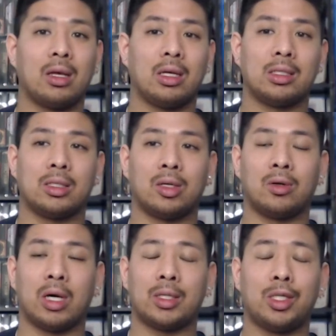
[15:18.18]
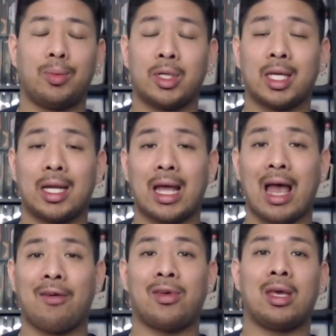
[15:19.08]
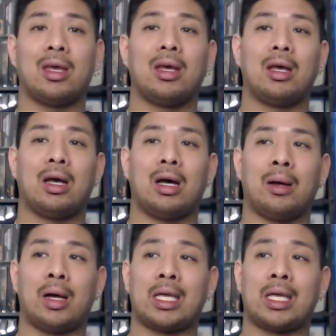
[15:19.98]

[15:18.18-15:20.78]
So super excited to have it. I